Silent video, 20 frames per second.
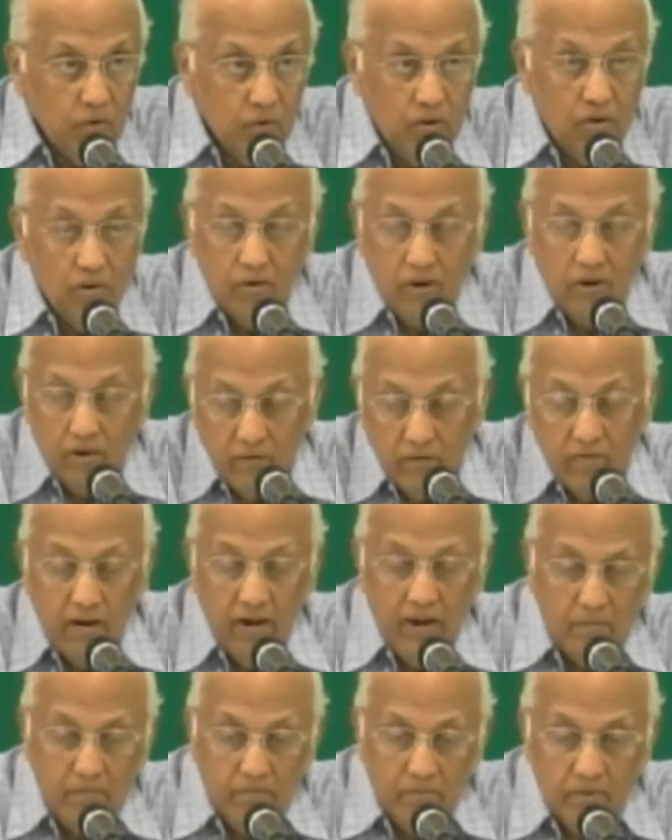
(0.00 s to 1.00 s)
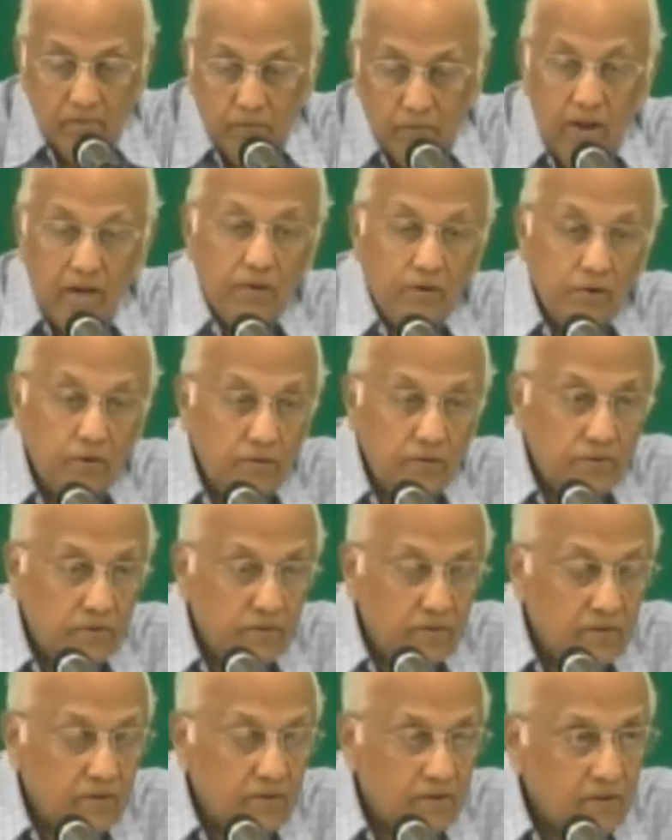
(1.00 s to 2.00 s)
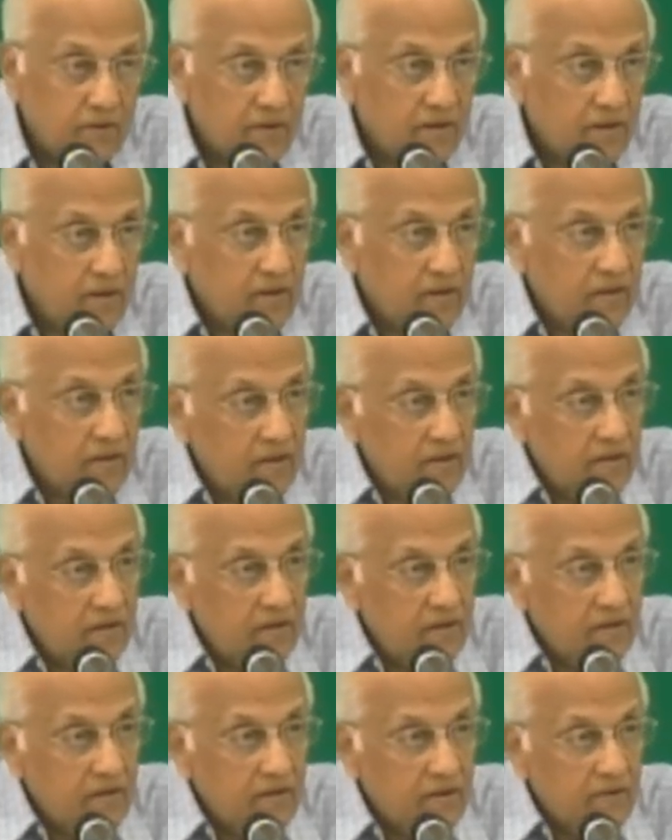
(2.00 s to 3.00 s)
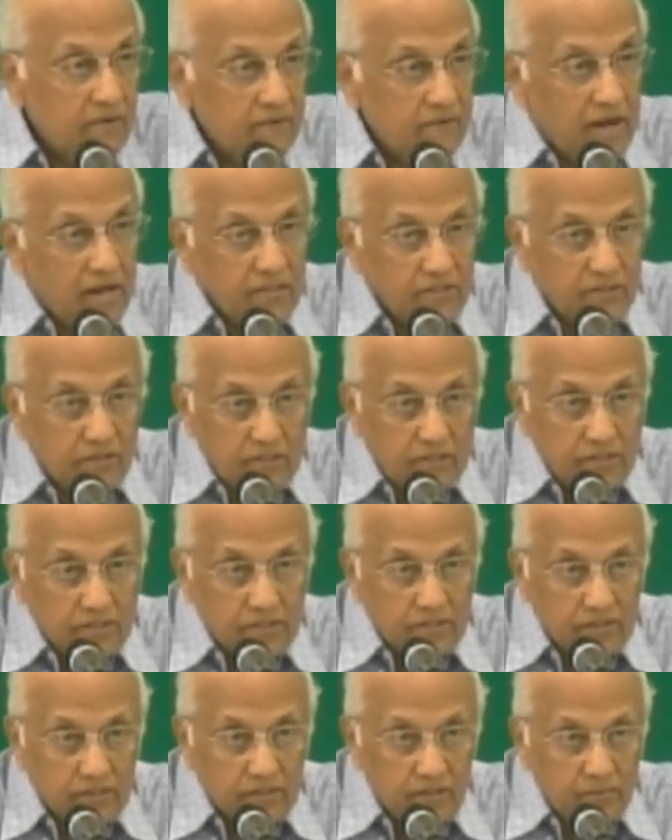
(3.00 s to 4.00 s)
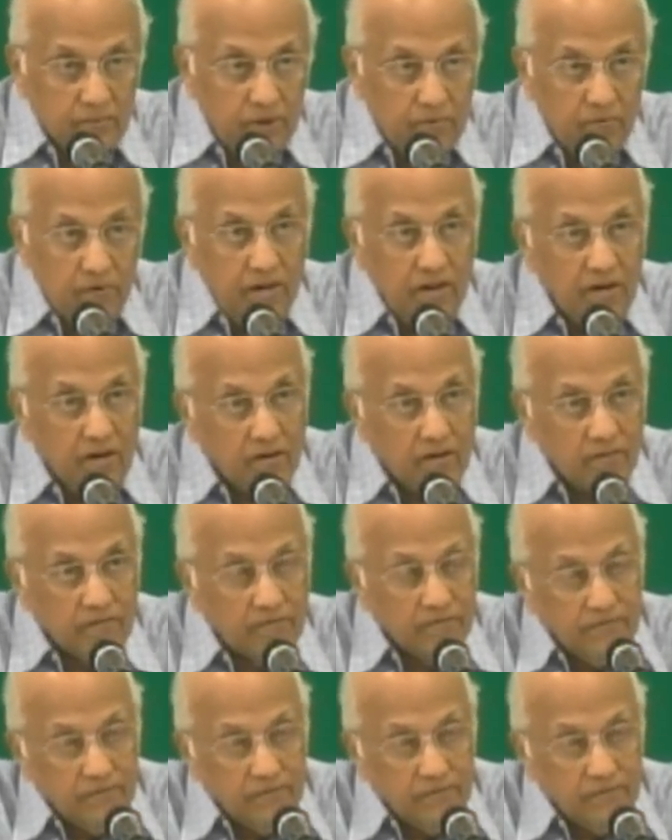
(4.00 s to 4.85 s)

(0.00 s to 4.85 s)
or not great, but well known evangelists that we read of